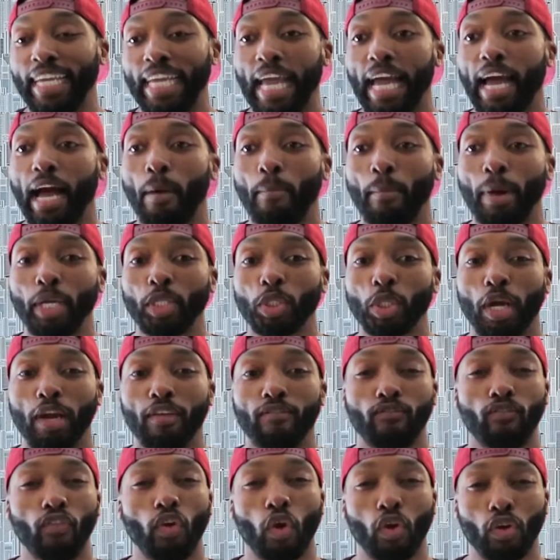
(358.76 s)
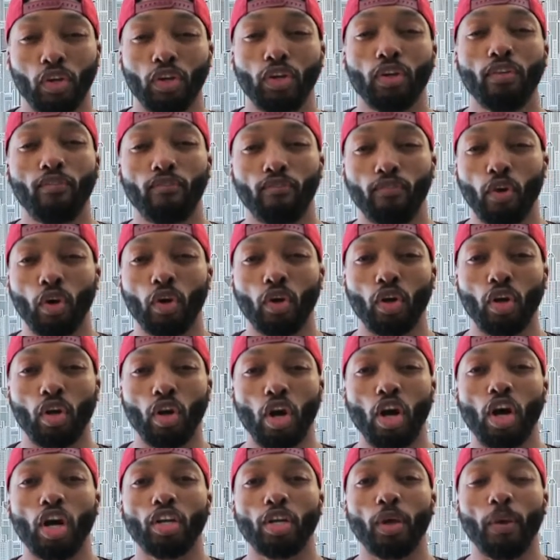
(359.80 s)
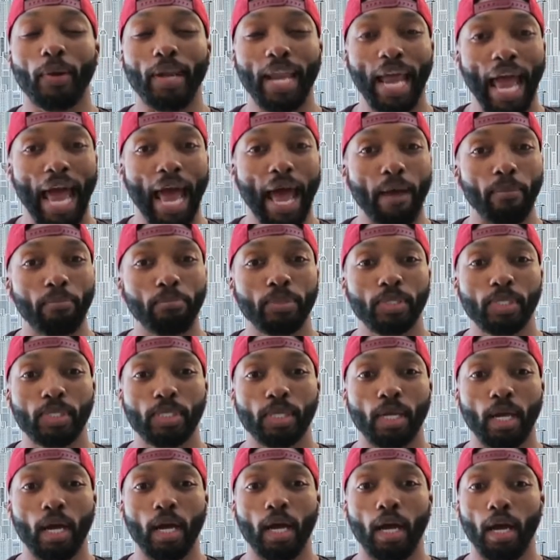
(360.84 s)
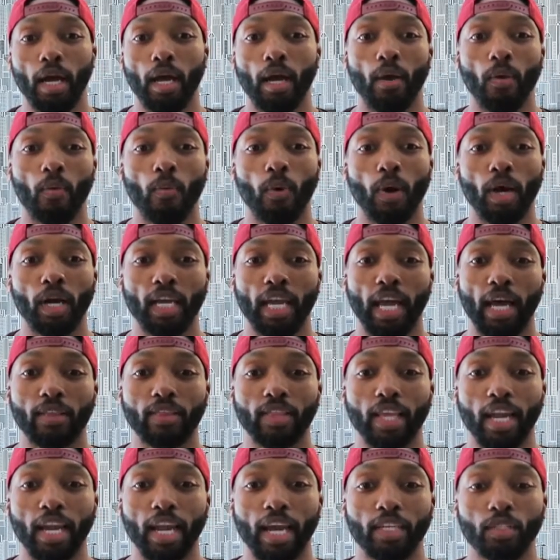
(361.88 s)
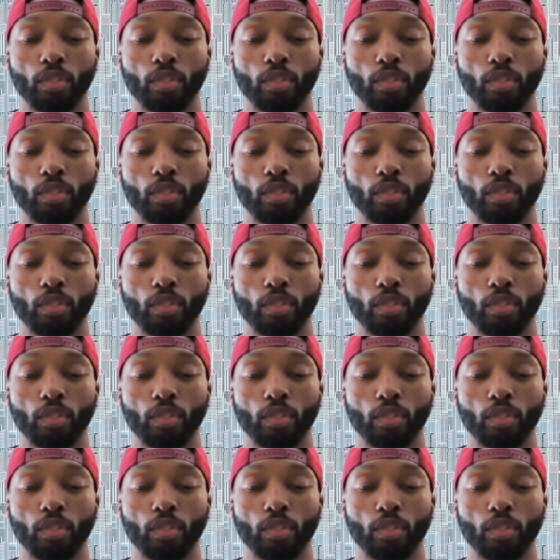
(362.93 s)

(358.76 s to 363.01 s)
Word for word: yeah, I might try and vlog vlog a cardio and abs uh, workout that